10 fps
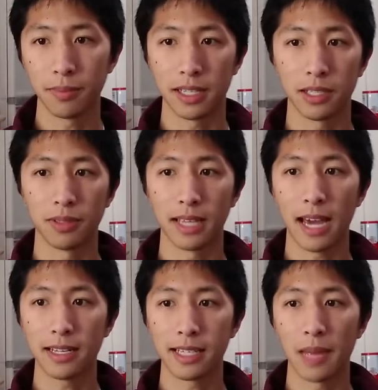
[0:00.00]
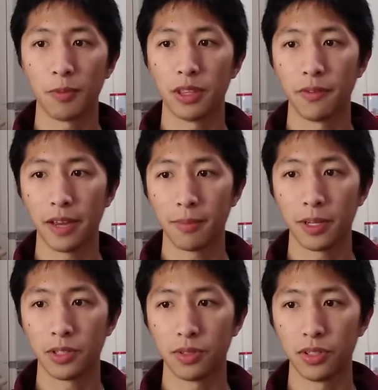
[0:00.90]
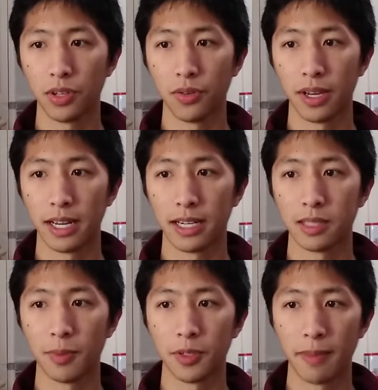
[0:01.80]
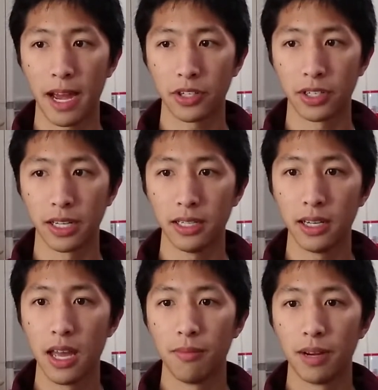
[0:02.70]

because it was at a time when the fanbase was new and at its most passionate.